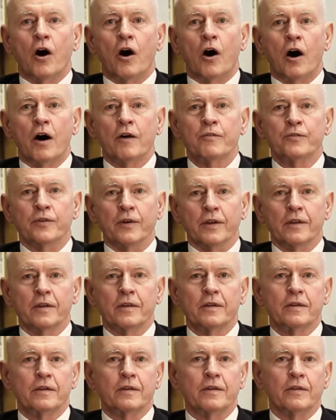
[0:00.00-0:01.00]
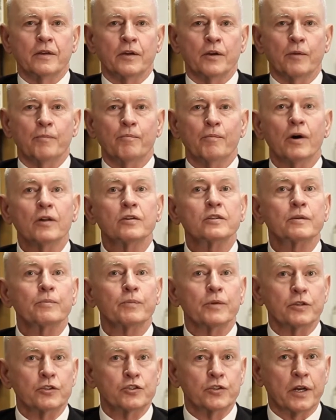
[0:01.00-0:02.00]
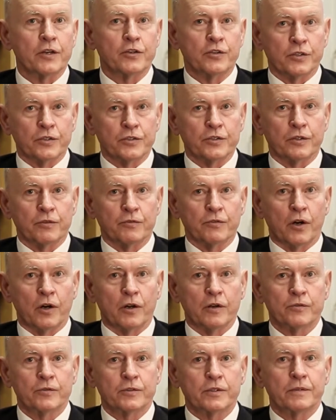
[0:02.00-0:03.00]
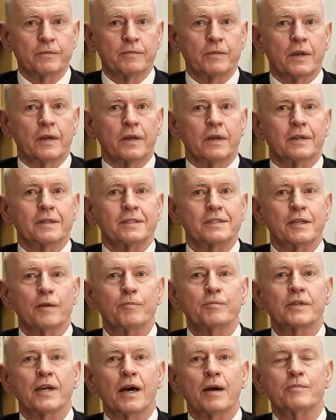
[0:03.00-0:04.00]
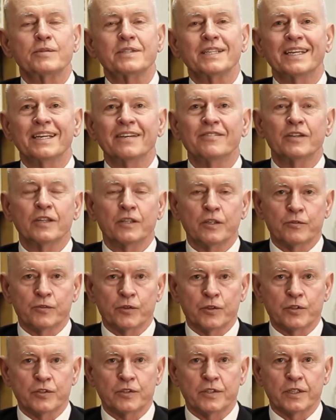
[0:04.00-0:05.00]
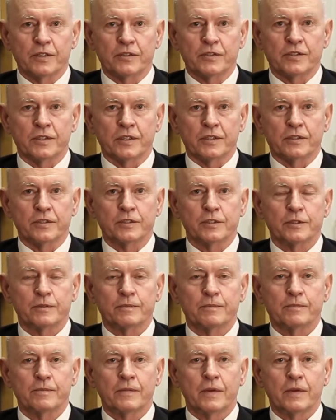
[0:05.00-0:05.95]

Often, there are multiple judges involved, sometimes even in the first instance.